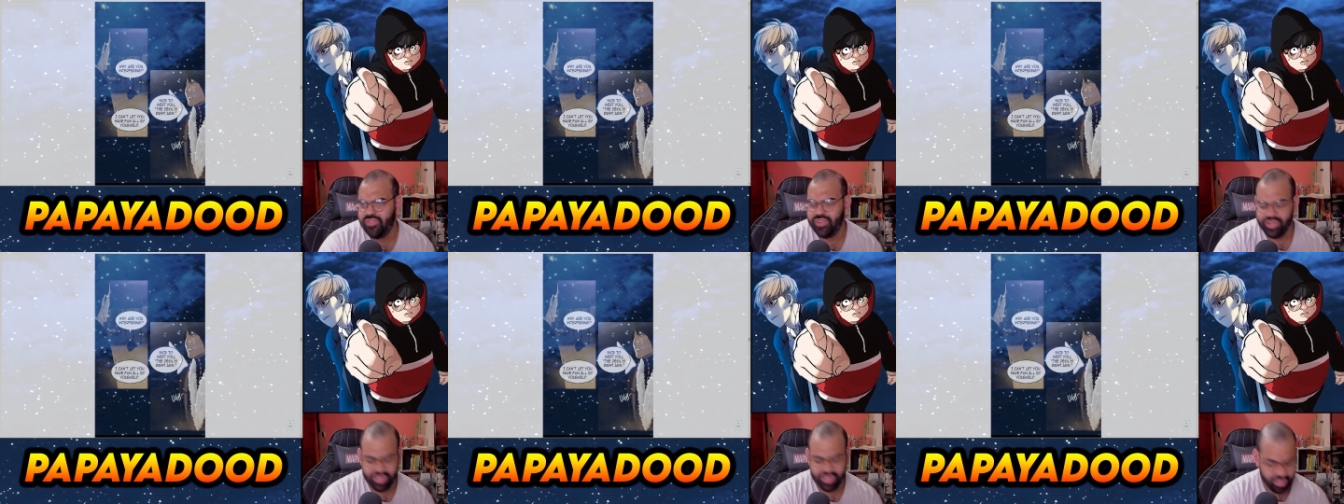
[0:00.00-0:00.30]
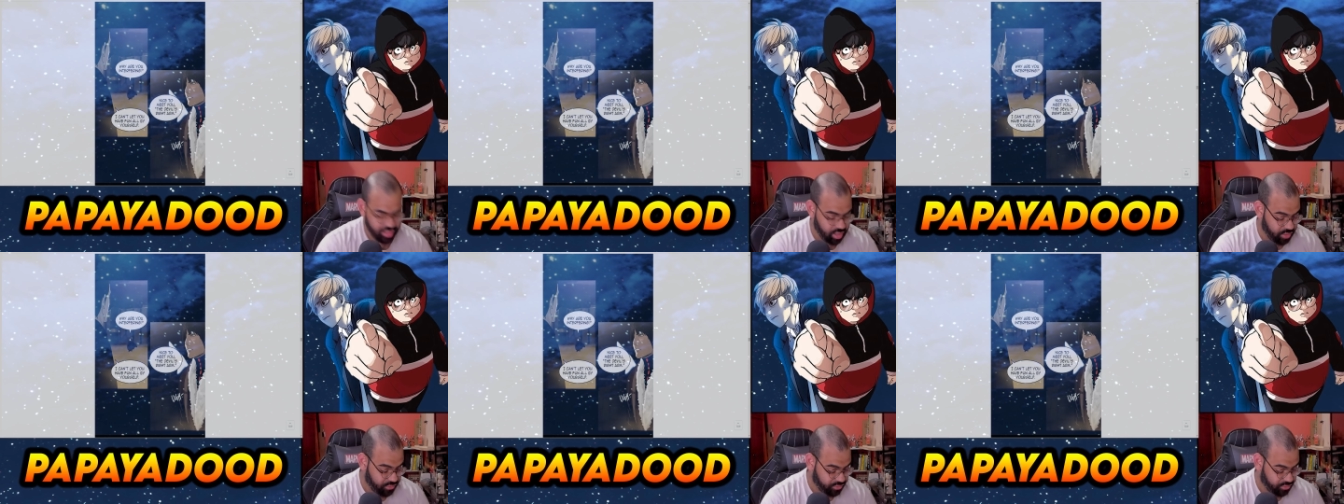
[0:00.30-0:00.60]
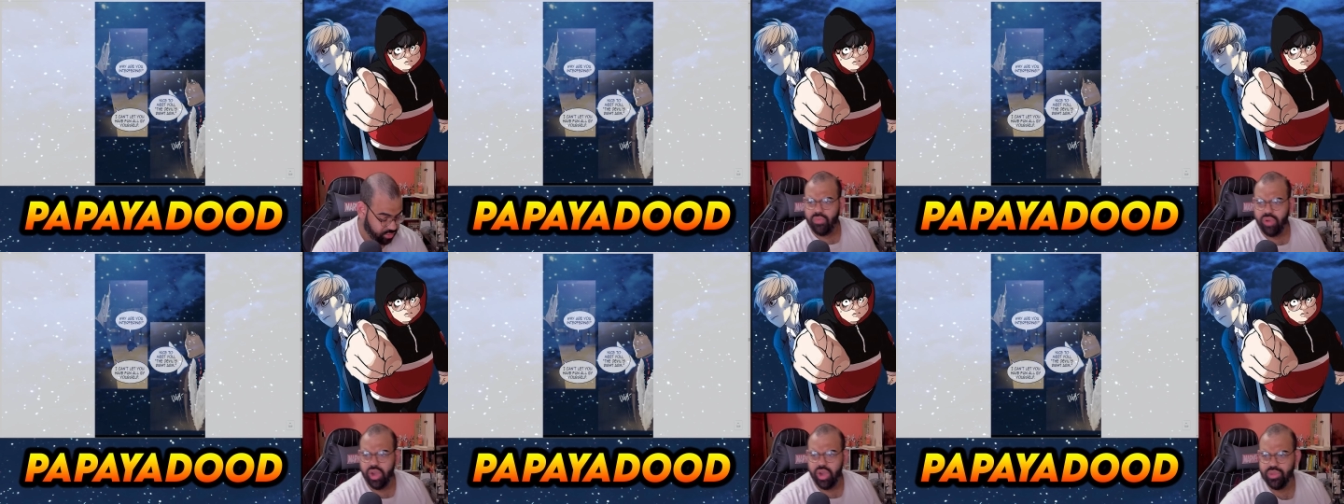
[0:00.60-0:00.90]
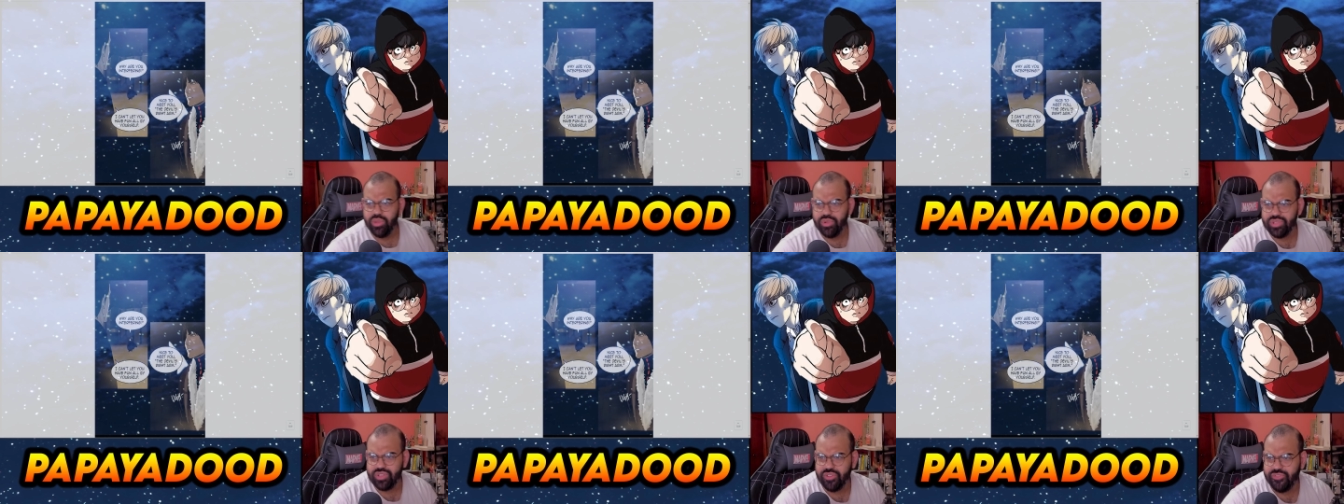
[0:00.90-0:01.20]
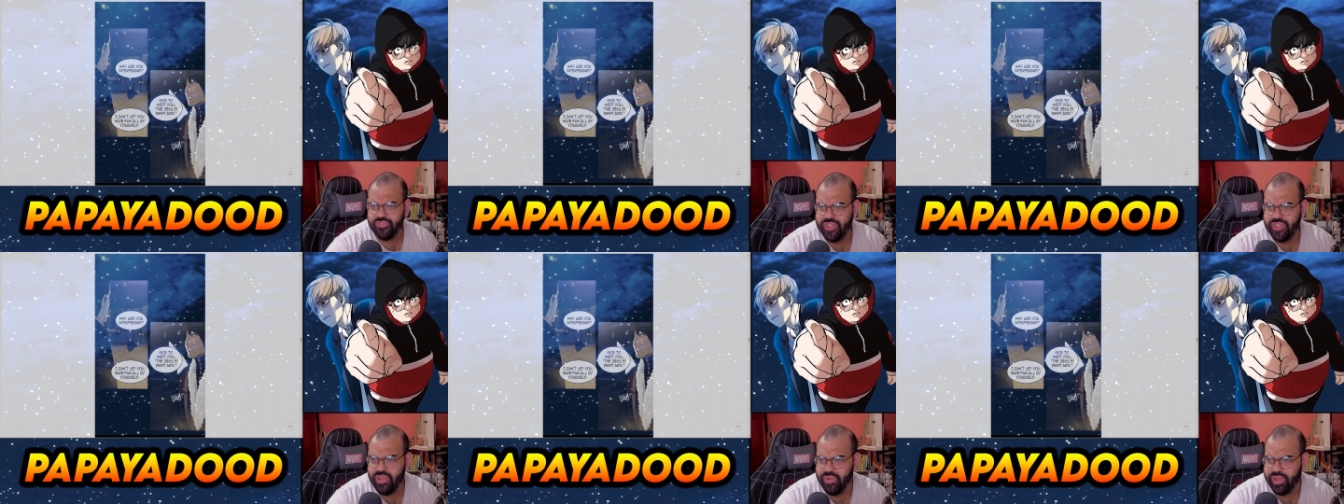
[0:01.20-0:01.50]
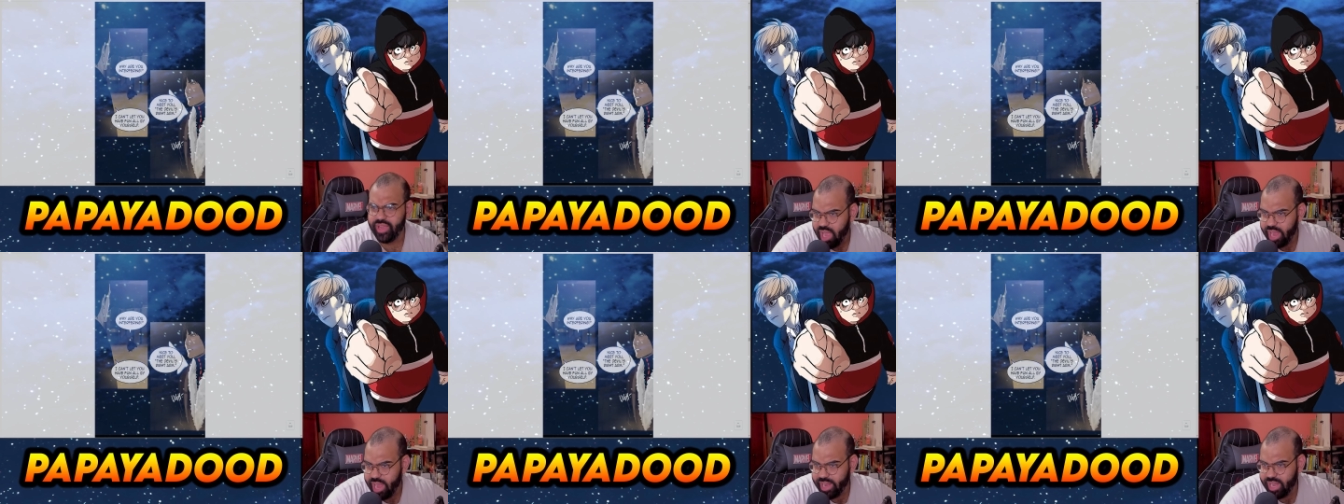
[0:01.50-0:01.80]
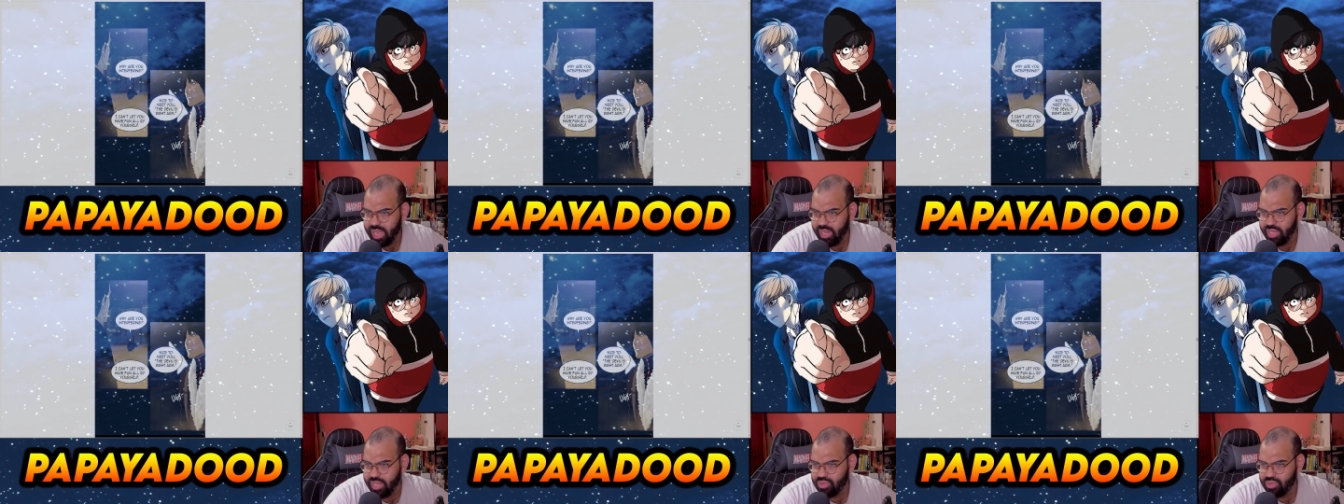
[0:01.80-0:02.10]
Funny enough. Why are you interfering? I
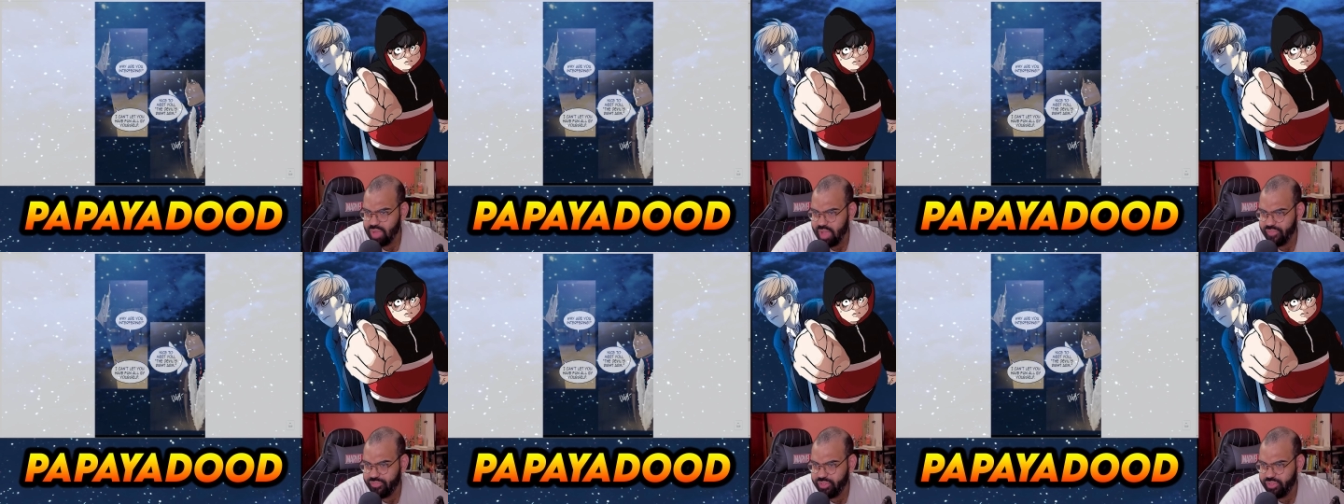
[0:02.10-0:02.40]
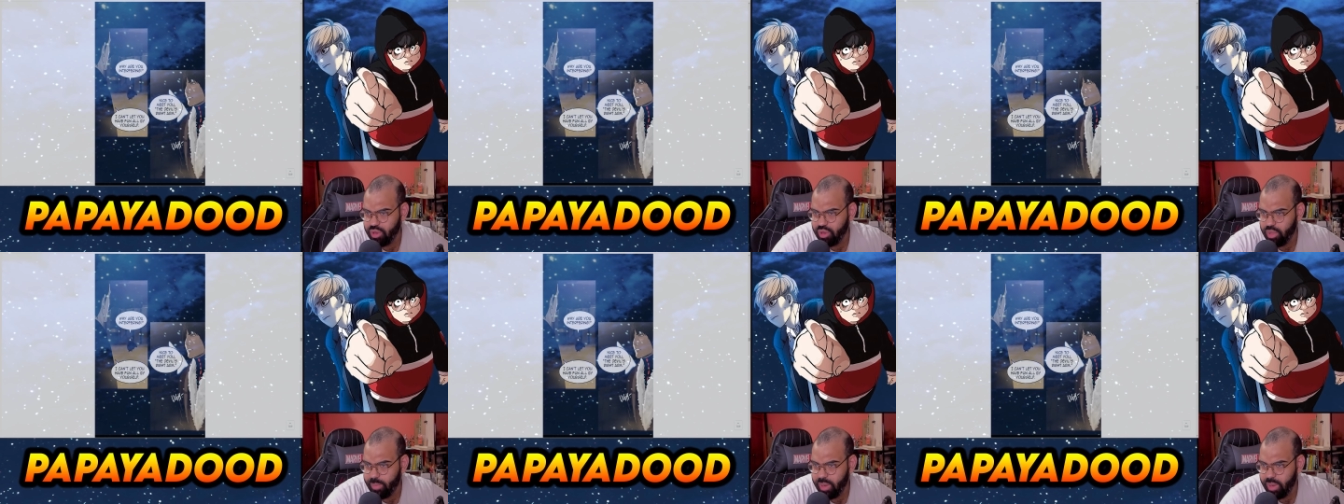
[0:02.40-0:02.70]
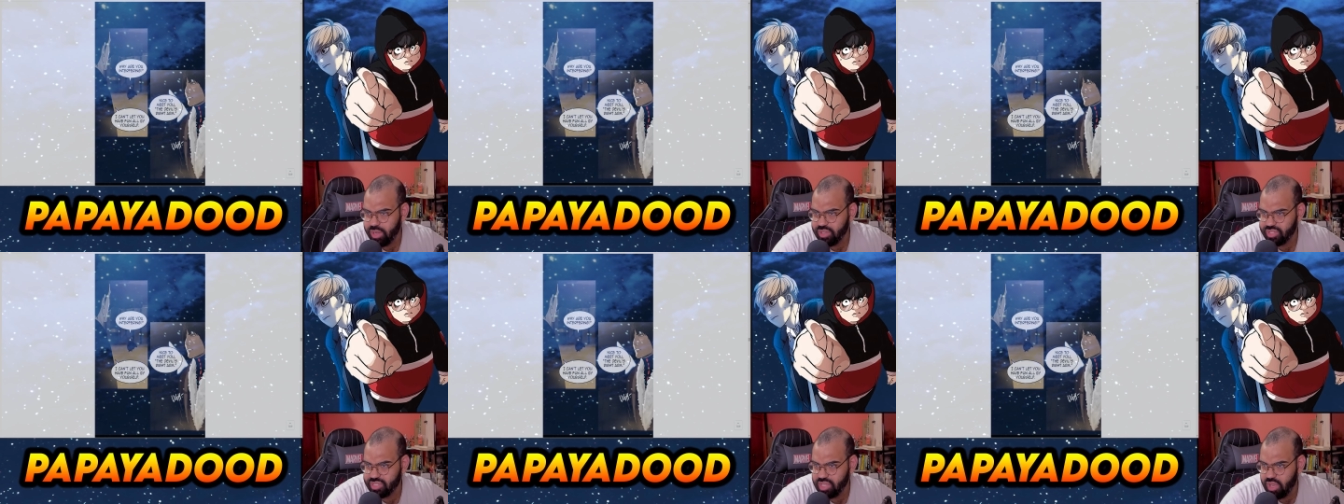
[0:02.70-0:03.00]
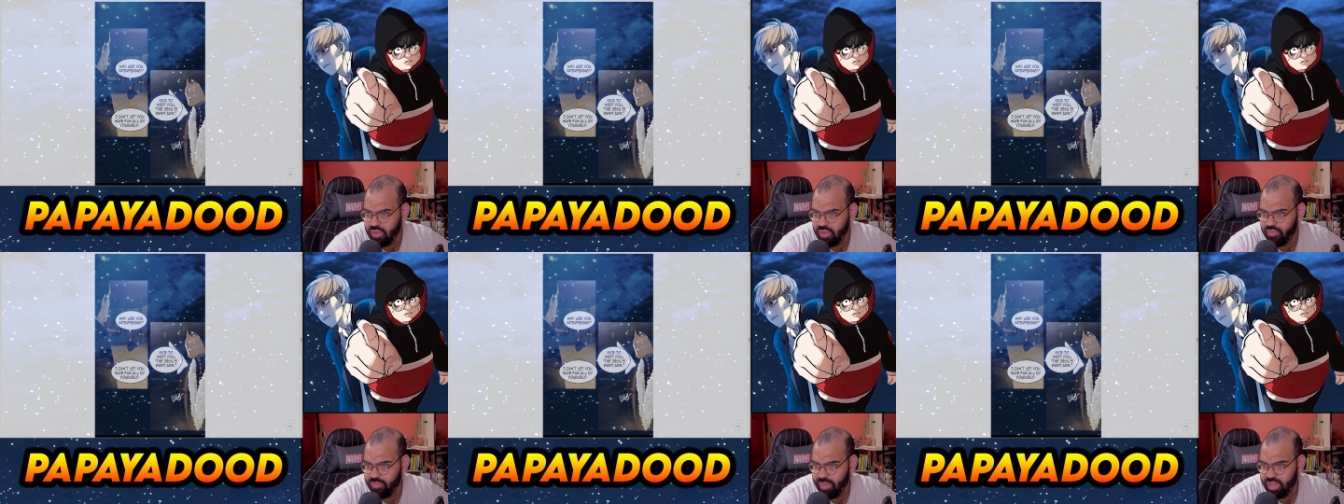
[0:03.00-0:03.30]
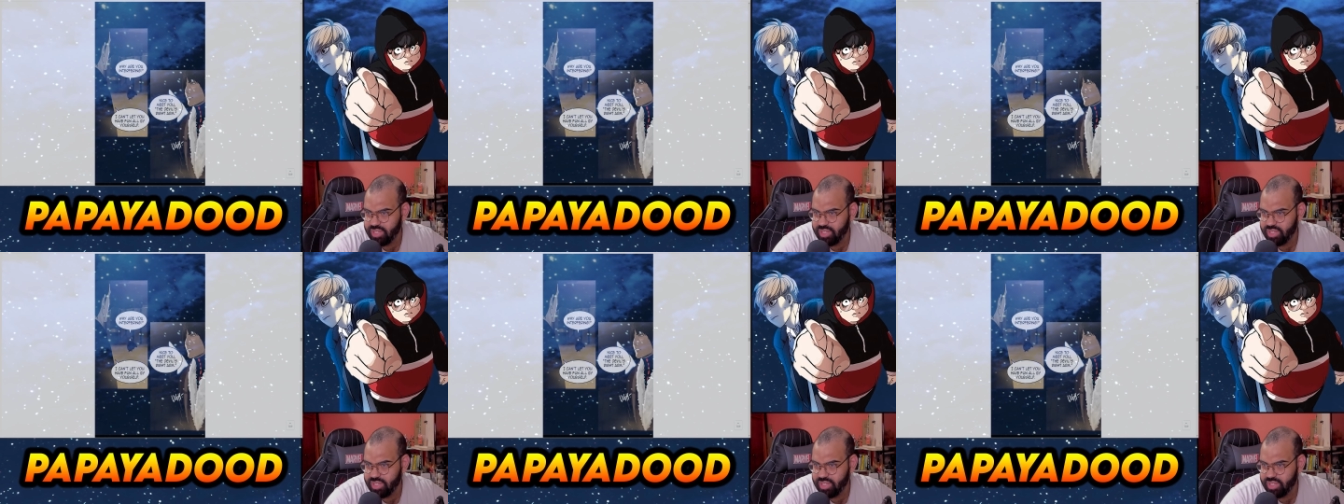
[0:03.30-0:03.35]
can't let you have fun all by yourself.